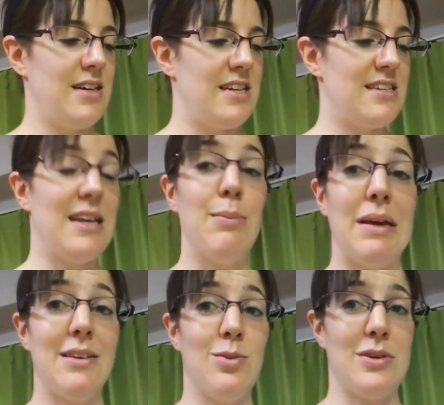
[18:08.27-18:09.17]
it's going to
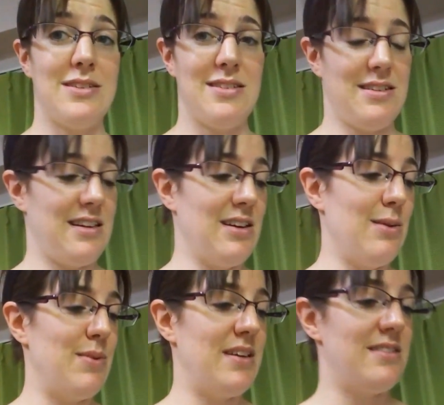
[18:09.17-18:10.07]
make noise in like
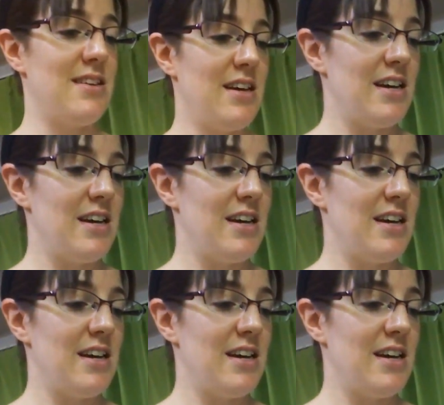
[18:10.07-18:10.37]
nine minutes.